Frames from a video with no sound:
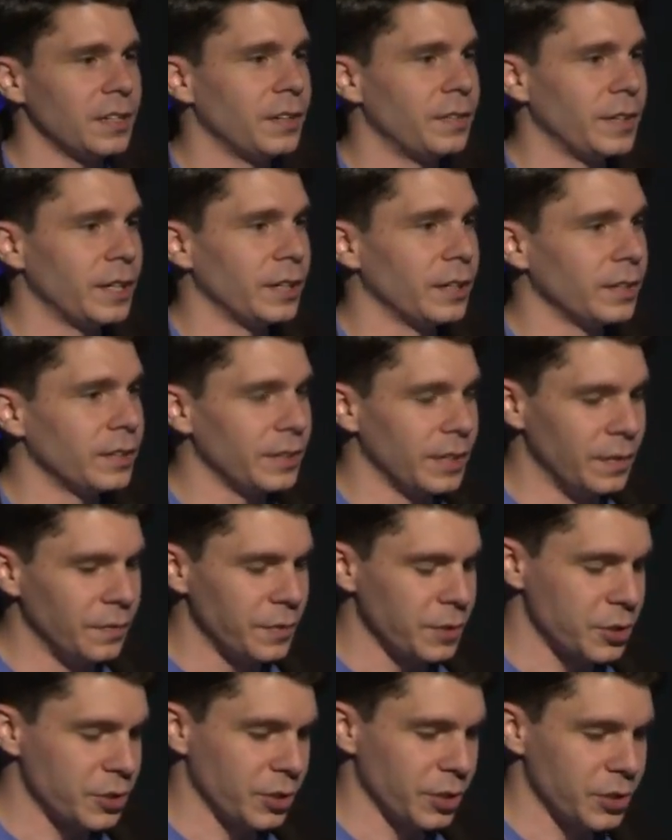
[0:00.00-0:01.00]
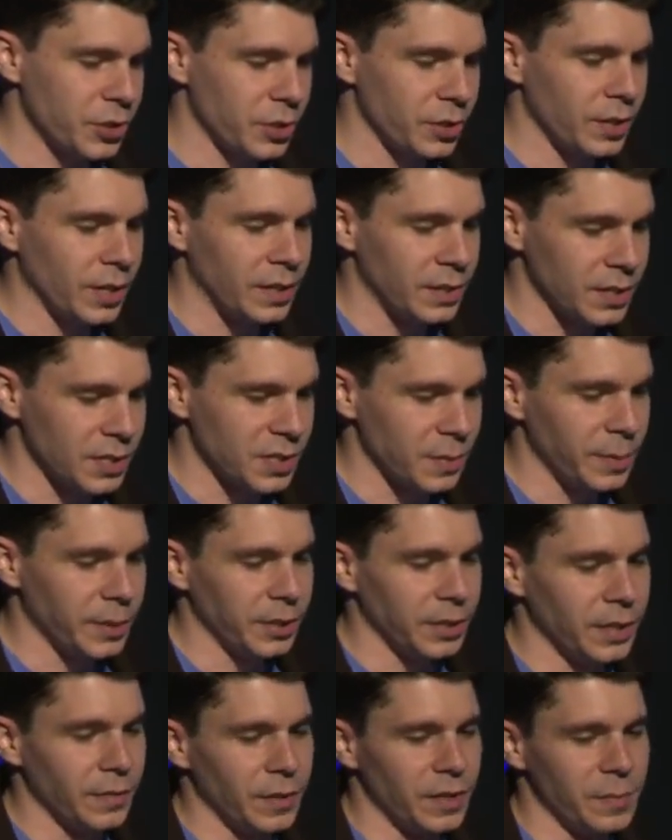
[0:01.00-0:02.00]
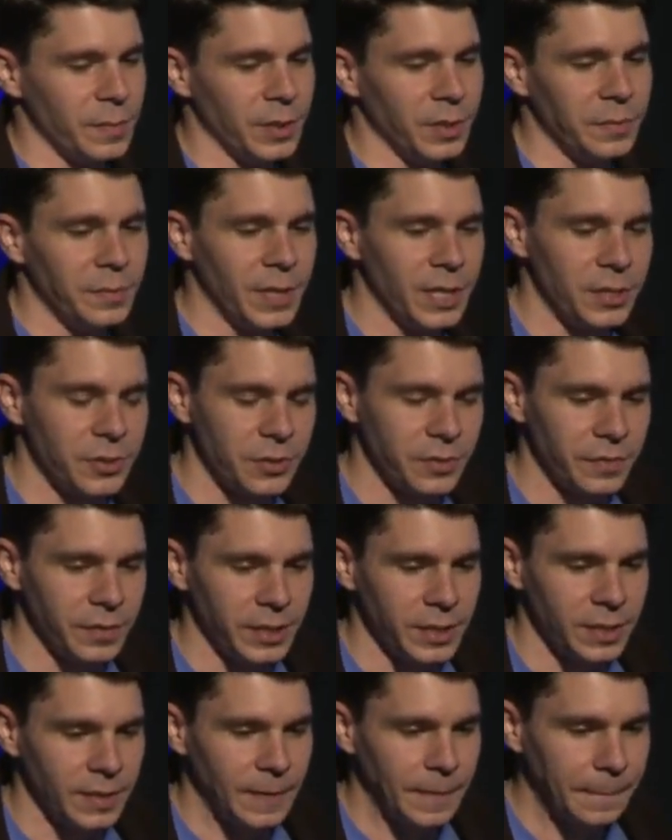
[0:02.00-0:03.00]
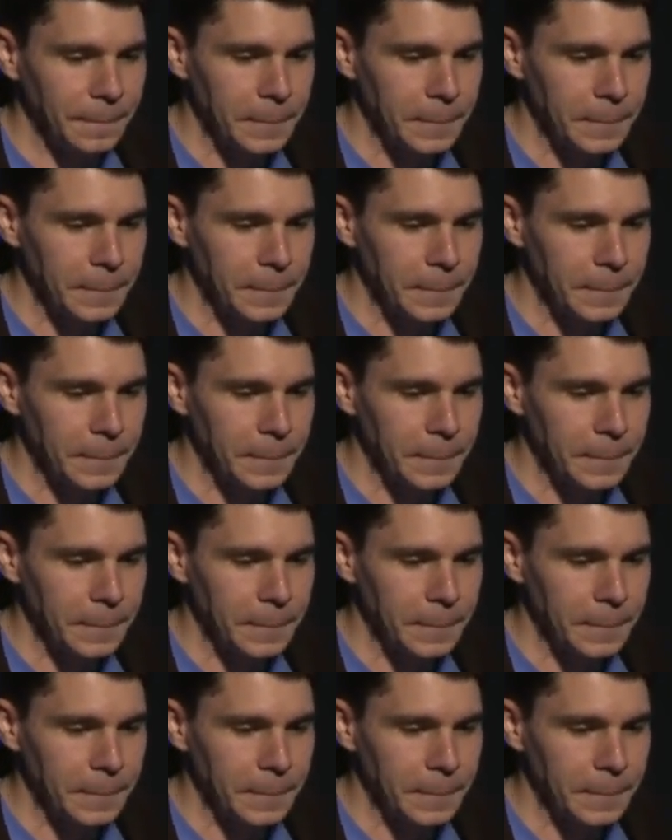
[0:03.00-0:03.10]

of our infrastructure and the stability of our build manager fleet.